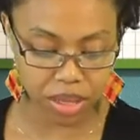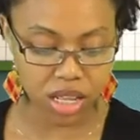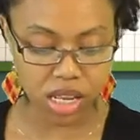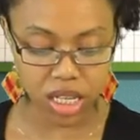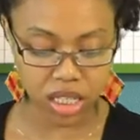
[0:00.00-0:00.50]
and
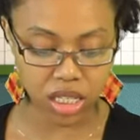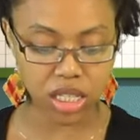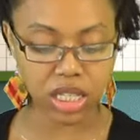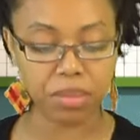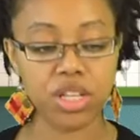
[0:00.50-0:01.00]
then listen to
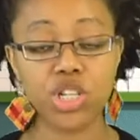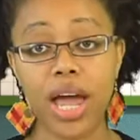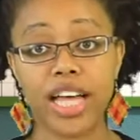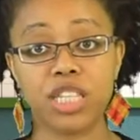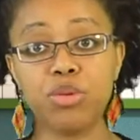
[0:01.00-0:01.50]
some of the
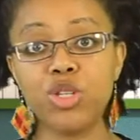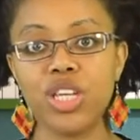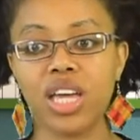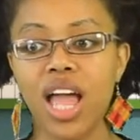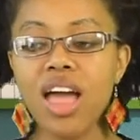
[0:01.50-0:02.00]
jazz
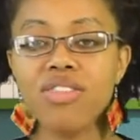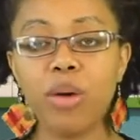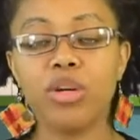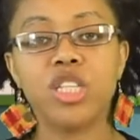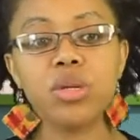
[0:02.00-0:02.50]
music
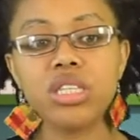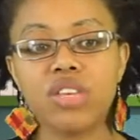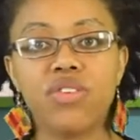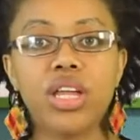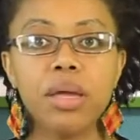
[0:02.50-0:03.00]
that was
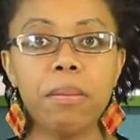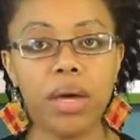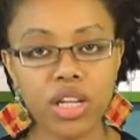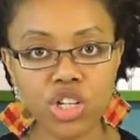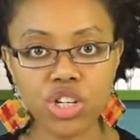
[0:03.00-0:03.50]
specifically
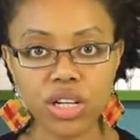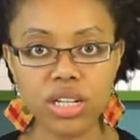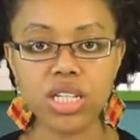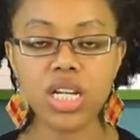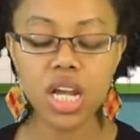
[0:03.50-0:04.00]

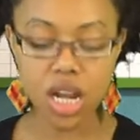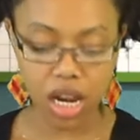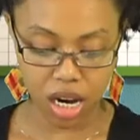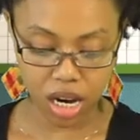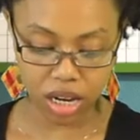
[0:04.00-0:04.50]
mentioned
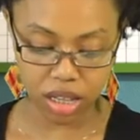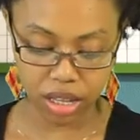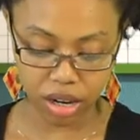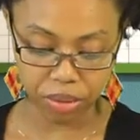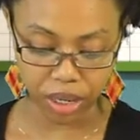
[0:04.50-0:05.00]
in
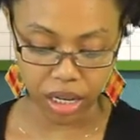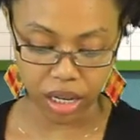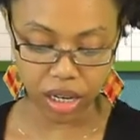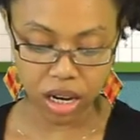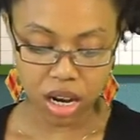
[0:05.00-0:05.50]
their
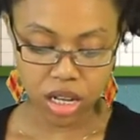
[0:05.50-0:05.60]
reading.